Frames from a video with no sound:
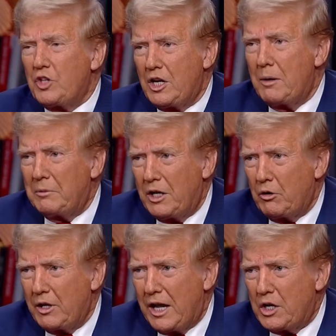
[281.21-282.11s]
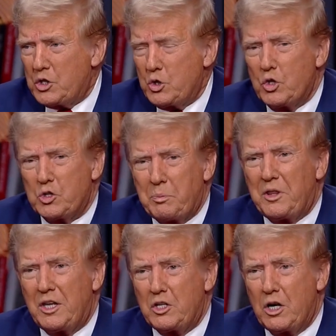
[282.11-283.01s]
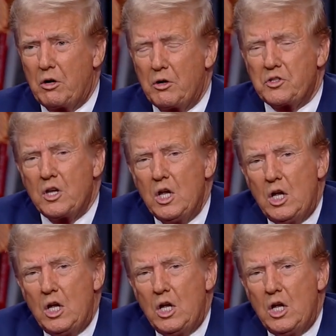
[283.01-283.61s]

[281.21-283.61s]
They come literally out of schools, but they're terrorists.